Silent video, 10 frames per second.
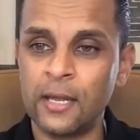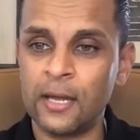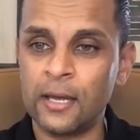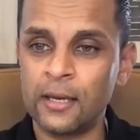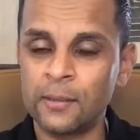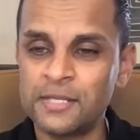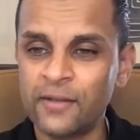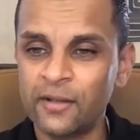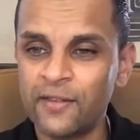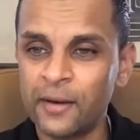And let me see if
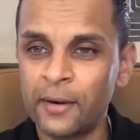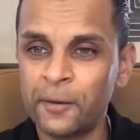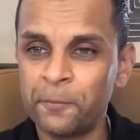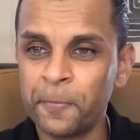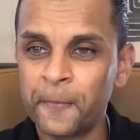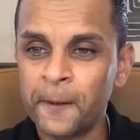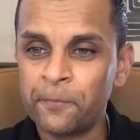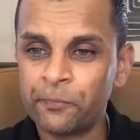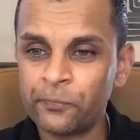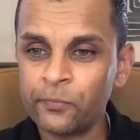I can find it right here.
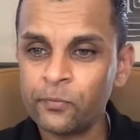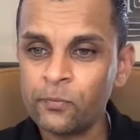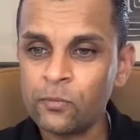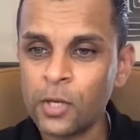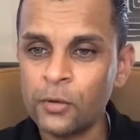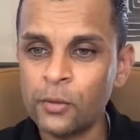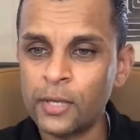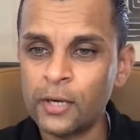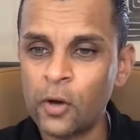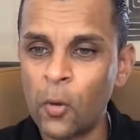You
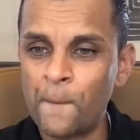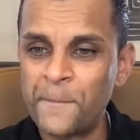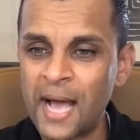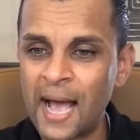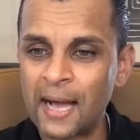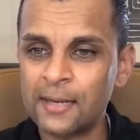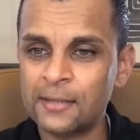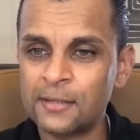can go back